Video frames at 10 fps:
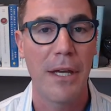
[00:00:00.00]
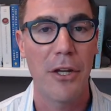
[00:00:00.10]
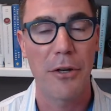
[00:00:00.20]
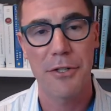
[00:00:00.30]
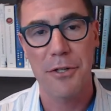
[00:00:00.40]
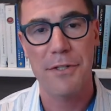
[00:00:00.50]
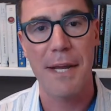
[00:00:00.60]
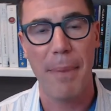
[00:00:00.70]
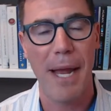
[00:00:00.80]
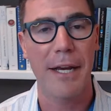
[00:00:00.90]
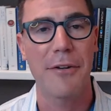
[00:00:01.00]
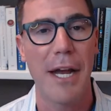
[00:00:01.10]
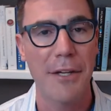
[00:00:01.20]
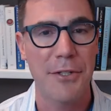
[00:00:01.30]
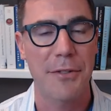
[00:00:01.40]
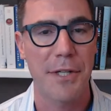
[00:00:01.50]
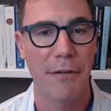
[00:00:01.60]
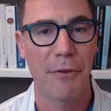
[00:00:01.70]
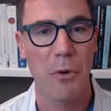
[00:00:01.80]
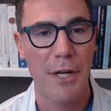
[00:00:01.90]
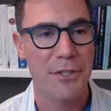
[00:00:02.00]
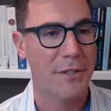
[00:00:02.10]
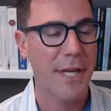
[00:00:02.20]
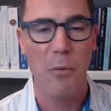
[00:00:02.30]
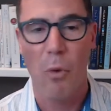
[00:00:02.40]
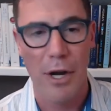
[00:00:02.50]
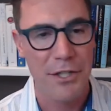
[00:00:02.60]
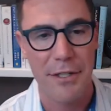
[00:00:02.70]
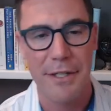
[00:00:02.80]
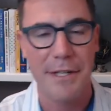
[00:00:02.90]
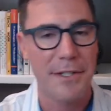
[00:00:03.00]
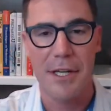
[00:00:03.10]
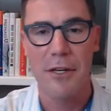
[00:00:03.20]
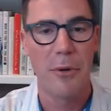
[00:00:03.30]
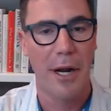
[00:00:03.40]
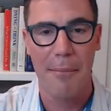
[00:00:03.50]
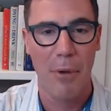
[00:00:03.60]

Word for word: you know because you step back and you ask yourself the question take washington d.c you and i